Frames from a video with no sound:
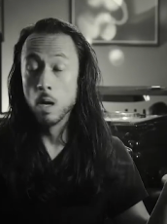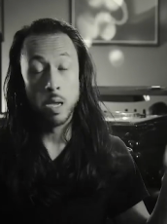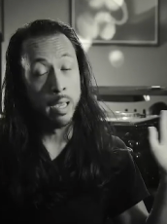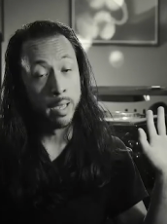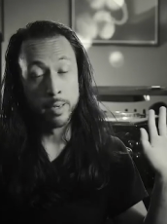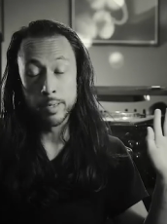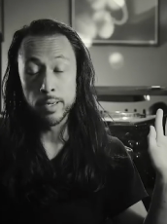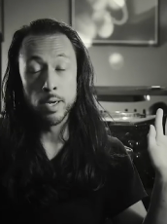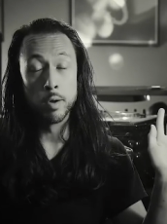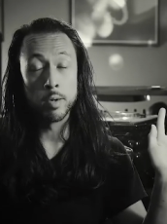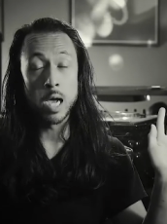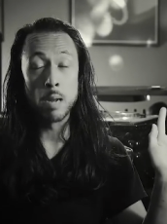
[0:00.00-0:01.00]
and you
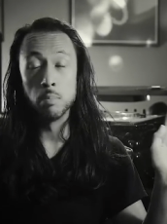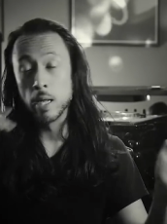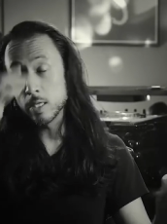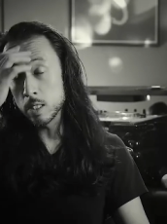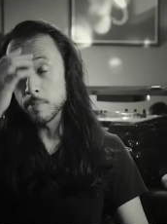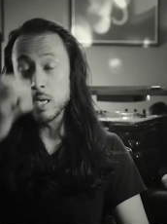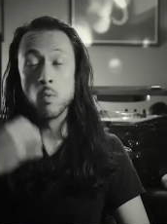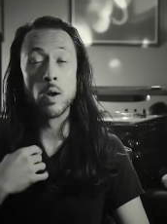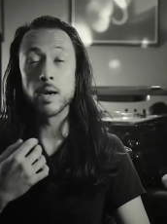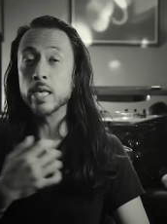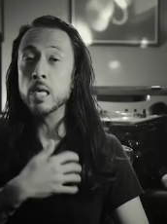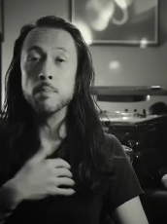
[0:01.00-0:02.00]
know god bless him he
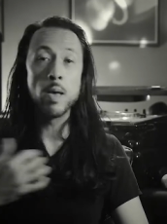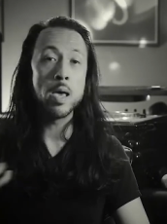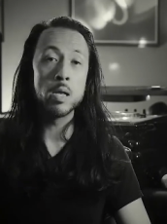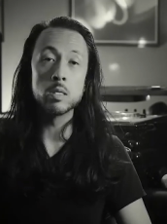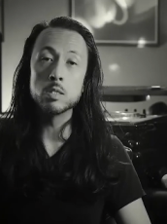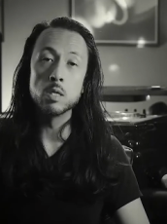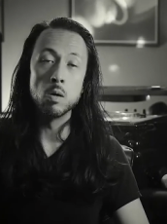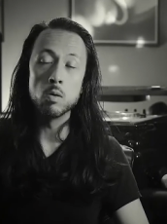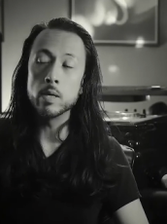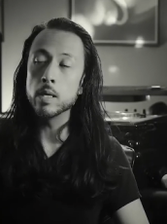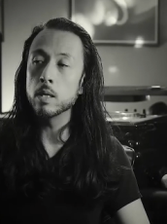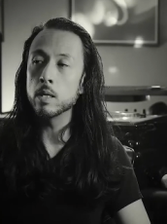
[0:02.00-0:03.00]
wanted to keep paying so
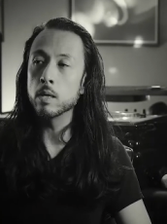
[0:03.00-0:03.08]
he